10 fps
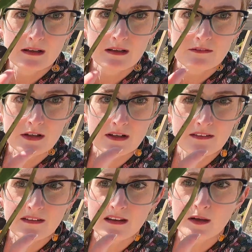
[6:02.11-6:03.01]
If you can
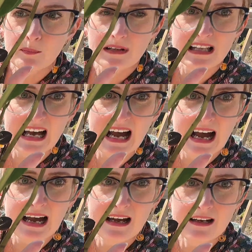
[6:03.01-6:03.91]
see the
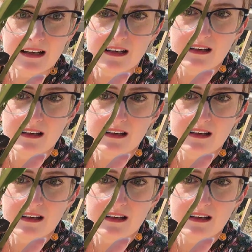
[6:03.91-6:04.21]
black.